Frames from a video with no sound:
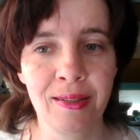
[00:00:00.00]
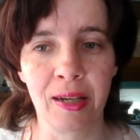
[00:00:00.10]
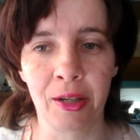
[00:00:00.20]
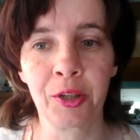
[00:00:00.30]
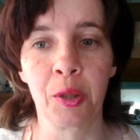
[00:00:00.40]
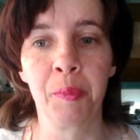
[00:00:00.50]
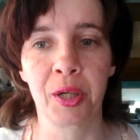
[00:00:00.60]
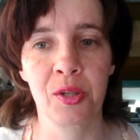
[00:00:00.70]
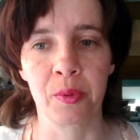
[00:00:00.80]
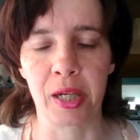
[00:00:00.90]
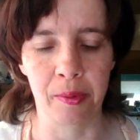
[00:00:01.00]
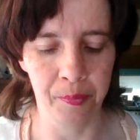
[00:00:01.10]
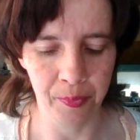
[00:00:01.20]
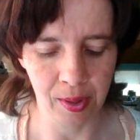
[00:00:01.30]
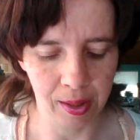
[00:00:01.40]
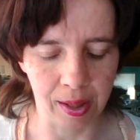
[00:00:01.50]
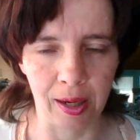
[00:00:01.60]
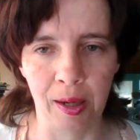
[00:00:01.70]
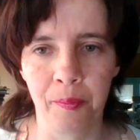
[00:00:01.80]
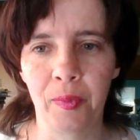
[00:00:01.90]
a good book to read.
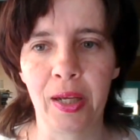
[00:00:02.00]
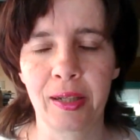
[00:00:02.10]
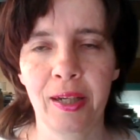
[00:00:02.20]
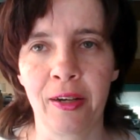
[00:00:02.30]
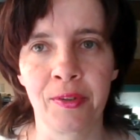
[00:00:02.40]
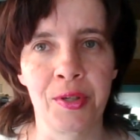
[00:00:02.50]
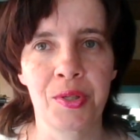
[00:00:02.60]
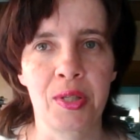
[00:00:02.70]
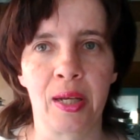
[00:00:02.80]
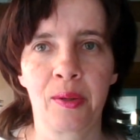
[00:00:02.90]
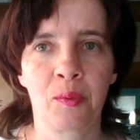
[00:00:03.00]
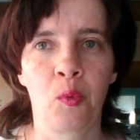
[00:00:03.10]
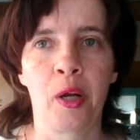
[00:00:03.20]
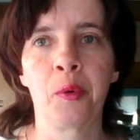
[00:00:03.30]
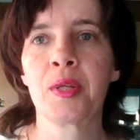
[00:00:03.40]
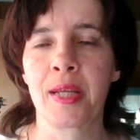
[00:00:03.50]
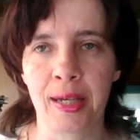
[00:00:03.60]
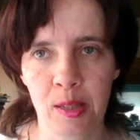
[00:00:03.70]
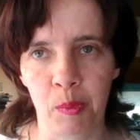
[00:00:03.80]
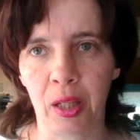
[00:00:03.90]
It covers like what it was
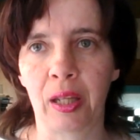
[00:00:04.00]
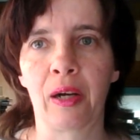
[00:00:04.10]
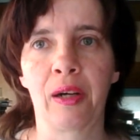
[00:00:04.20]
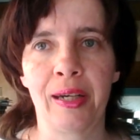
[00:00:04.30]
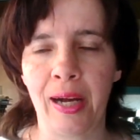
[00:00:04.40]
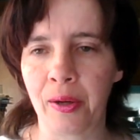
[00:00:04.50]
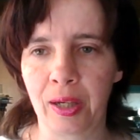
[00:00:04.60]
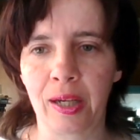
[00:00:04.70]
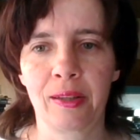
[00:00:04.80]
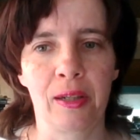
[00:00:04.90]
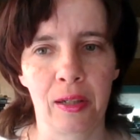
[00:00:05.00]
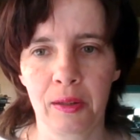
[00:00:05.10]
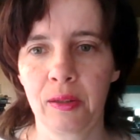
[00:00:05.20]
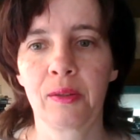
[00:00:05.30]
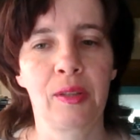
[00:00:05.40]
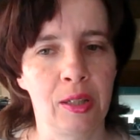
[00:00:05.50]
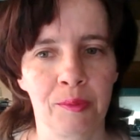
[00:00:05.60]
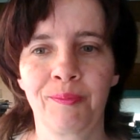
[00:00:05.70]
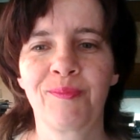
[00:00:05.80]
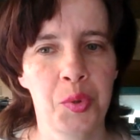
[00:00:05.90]
like to be there and how it got there, you
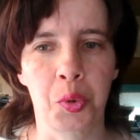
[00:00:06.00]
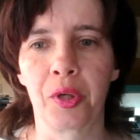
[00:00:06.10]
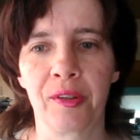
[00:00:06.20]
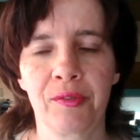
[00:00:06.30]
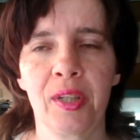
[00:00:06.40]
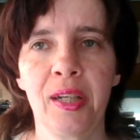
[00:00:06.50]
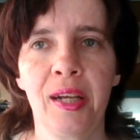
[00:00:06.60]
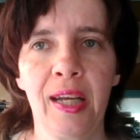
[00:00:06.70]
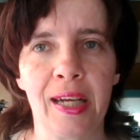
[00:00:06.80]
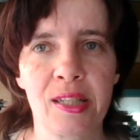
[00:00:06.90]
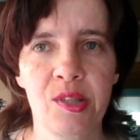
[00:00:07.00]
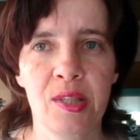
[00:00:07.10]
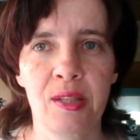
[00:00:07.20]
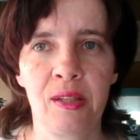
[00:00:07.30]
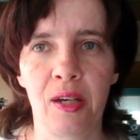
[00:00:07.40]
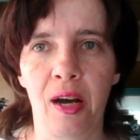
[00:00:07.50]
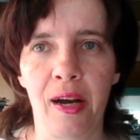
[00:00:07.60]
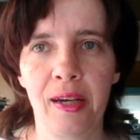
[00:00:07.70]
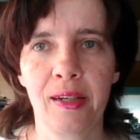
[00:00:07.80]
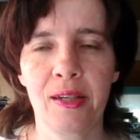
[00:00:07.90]
know, sort of. It's
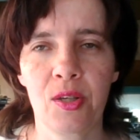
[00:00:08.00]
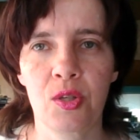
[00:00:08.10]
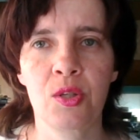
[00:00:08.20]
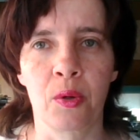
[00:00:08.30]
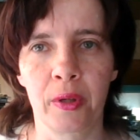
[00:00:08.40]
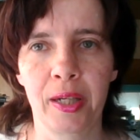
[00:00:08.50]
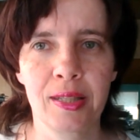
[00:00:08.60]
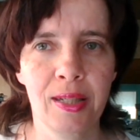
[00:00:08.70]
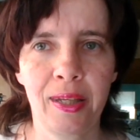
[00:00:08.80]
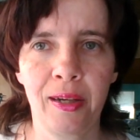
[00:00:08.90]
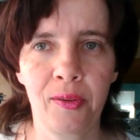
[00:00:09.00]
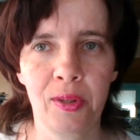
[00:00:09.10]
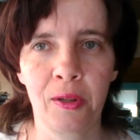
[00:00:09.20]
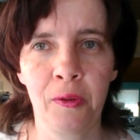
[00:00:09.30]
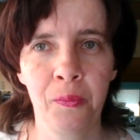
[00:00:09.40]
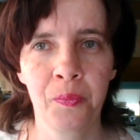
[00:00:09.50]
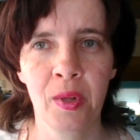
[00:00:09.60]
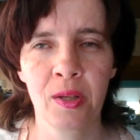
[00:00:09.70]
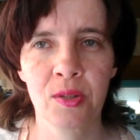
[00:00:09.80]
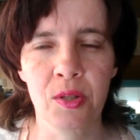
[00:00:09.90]
not a historian's account though,
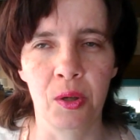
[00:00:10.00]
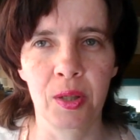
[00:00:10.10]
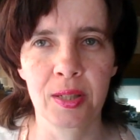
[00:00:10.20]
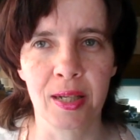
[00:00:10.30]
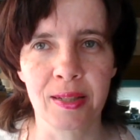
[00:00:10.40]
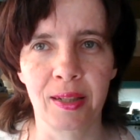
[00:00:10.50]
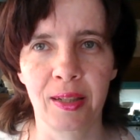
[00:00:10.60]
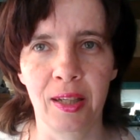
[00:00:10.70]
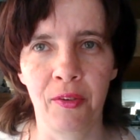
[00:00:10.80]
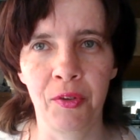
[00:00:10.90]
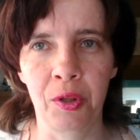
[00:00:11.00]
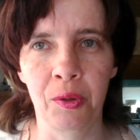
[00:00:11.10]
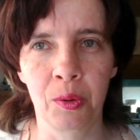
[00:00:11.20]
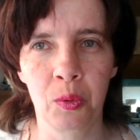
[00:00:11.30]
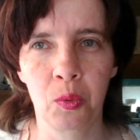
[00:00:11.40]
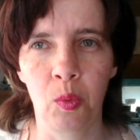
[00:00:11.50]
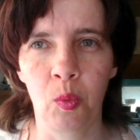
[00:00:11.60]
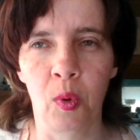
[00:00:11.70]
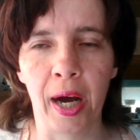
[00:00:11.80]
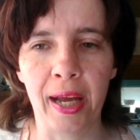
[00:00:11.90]
so it doesn't give you
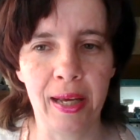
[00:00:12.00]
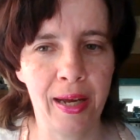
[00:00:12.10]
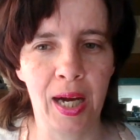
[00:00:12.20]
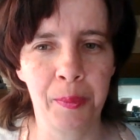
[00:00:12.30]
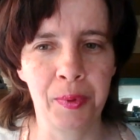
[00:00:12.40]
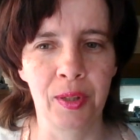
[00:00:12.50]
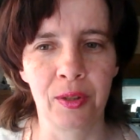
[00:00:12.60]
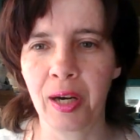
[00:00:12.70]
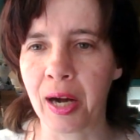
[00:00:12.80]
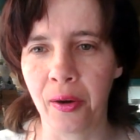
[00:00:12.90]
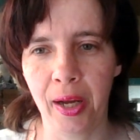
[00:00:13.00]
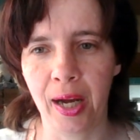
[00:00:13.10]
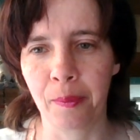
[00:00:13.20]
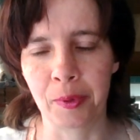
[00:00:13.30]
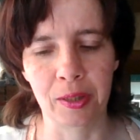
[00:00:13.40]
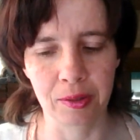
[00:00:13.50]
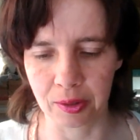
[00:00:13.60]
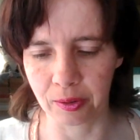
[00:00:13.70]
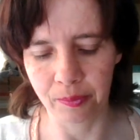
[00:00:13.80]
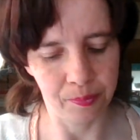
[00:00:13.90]
why it happened or how it happened
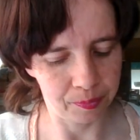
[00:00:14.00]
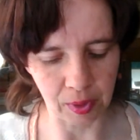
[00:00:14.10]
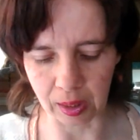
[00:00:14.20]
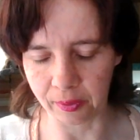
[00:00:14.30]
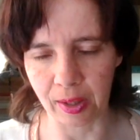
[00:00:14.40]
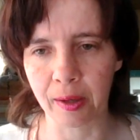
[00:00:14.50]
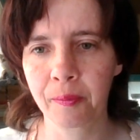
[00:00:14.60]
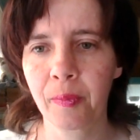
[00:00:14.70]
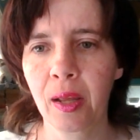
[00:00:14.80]
or any of that.